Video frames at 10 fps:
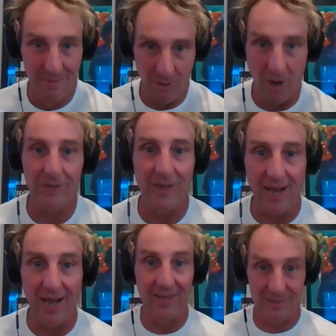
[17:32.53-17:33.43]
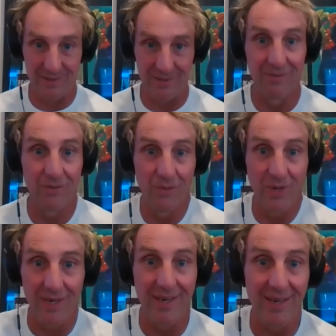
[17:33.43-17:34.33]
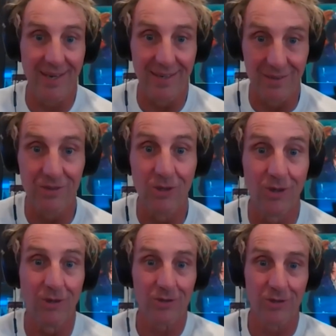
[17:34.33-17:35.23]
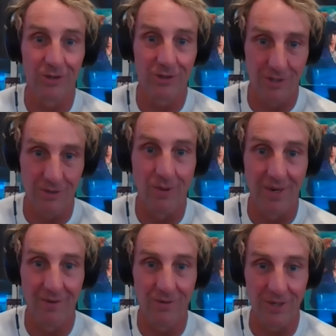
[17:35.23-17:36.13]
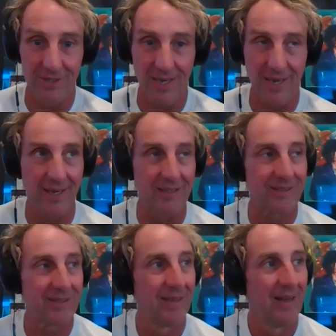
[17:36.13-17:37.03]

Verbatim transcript: podcasts and reading and Google searches or whatever it takes